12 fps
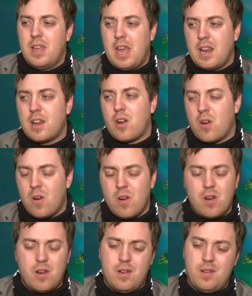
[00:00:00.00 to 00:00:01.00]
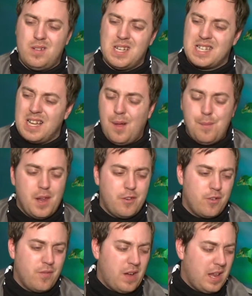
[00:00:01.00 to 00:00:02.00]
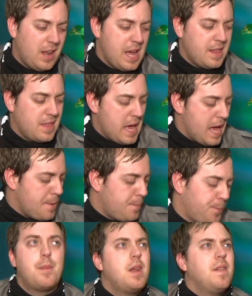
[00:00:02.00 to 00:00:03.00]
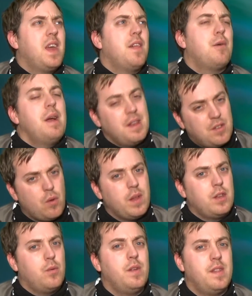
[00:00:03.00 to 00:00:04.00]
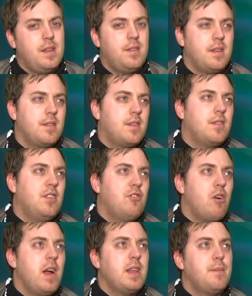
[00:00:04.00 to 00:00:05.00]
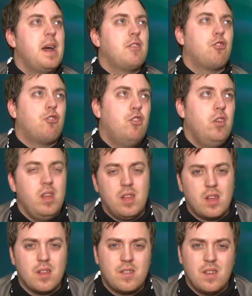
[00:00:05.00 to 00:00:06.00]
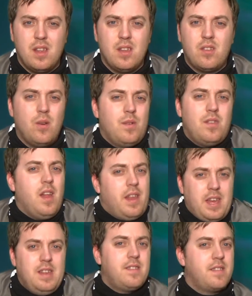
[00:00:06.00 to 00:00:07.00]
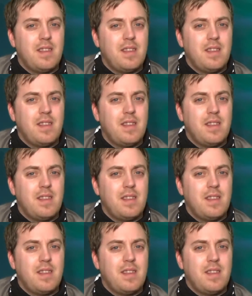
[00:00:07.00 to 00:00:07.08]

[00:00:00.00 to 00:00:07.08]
getting hurt and like I'm not sure if I like that. But on the other hand, he's only doing these things because he's trying to master chi. Because so it's not like he's